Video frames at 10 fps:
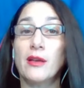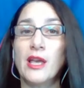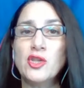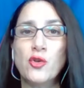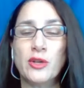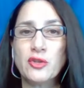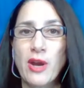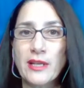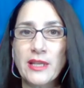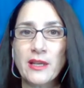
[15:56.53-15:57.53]
and you're
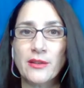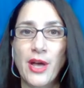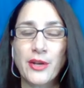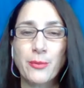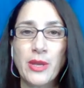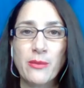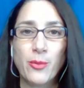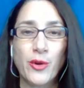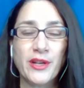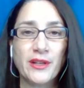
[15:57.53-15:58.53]
attracting a lot of
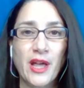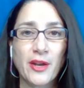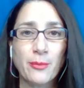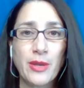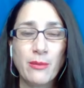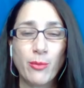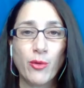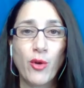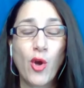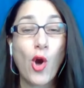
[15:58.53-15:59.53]
people, and a lot of
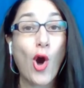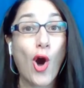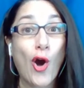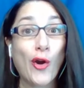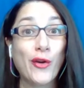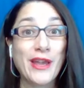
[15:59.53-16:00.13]
people are